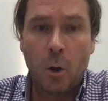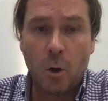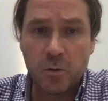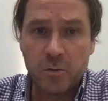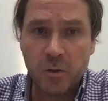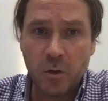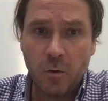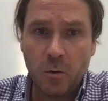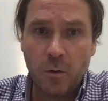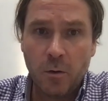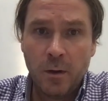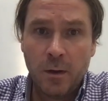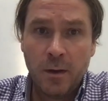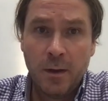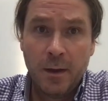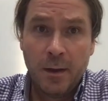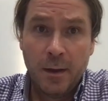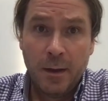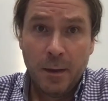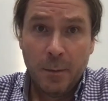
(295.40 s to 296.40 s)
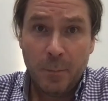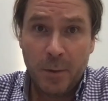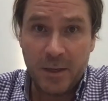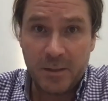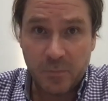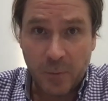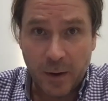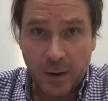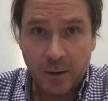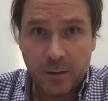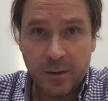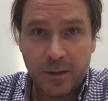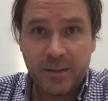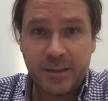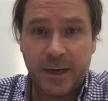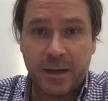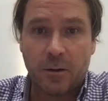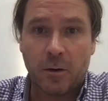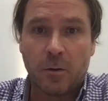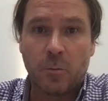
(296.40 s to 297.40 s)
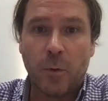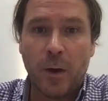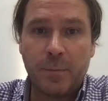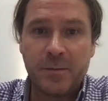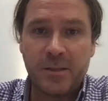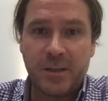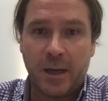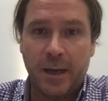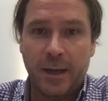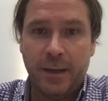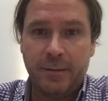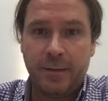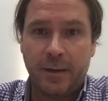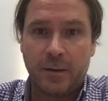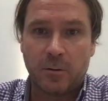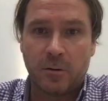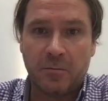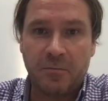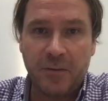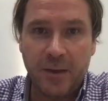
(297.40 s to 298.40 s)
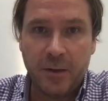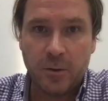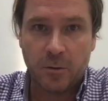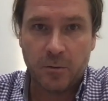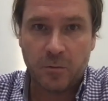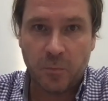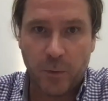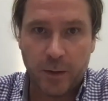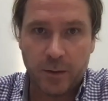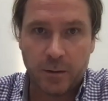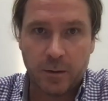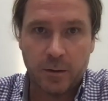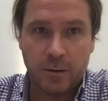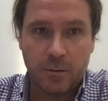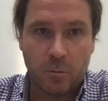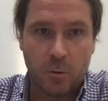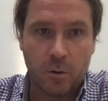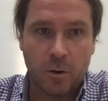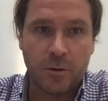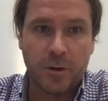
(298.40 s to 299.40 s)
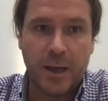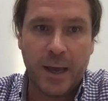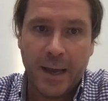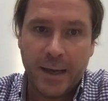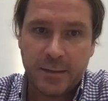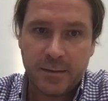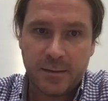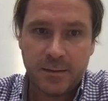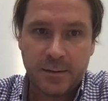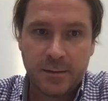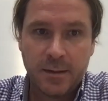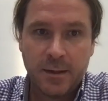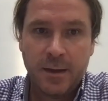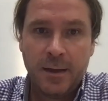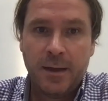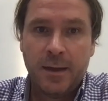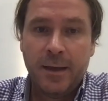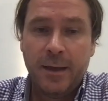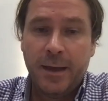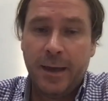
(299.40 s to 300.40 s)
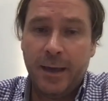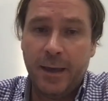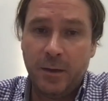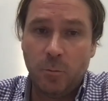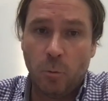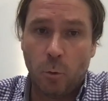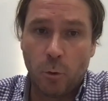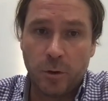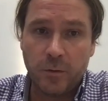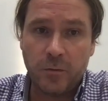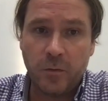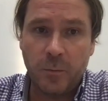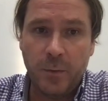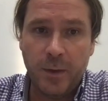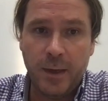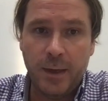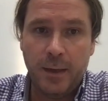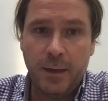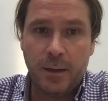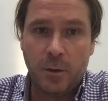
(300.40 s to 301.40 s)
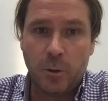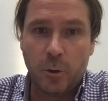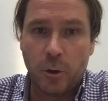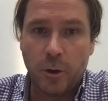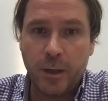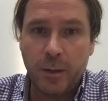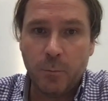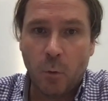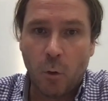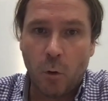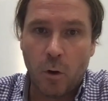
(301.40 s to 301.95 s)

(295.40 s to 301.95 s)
Also, please regularly check our website and our feed on Twitter or on X in order to be learning